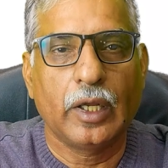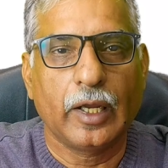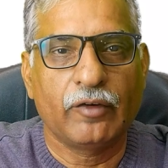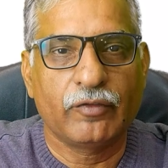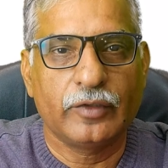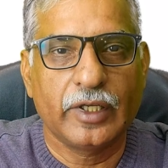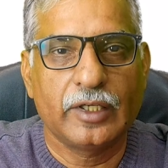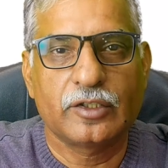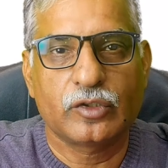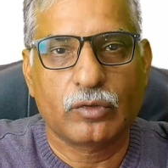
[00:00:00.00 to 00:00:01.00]
If there
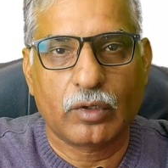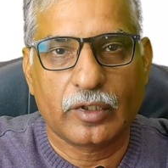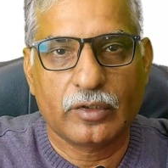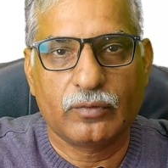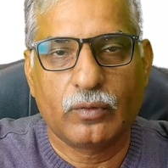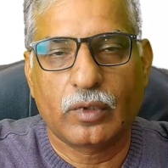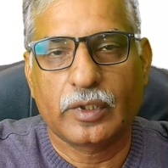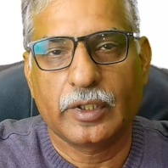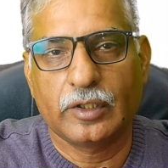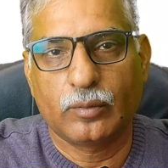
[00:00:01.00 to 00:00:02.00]
is a shortage of
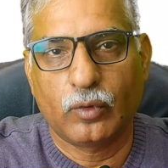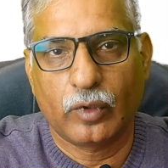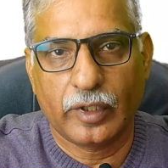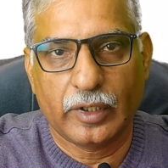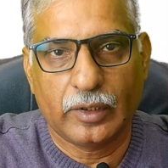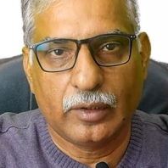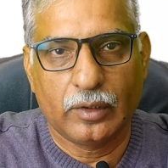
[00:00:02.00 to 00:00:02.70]
water in the body